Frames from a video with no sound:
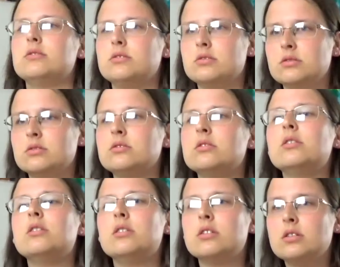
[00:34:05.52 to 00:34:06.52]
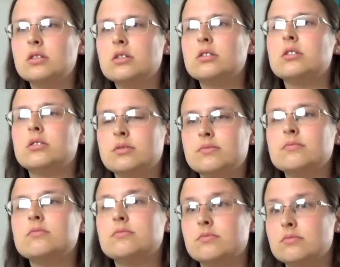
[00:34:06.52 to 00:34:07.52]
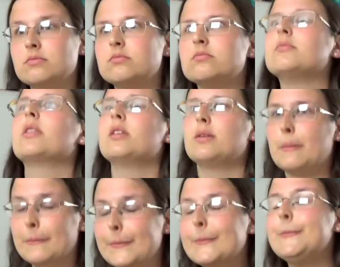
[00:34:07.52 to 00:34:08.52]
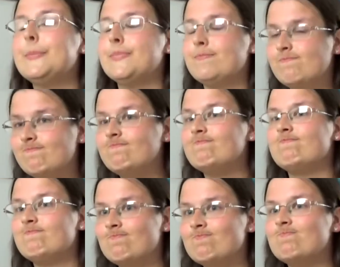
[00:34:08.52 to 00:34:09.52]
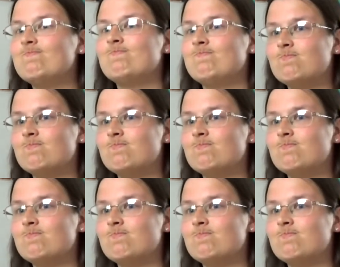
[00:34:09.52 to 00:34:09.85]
there are some really great graphic designers who mm-hmm. do a combination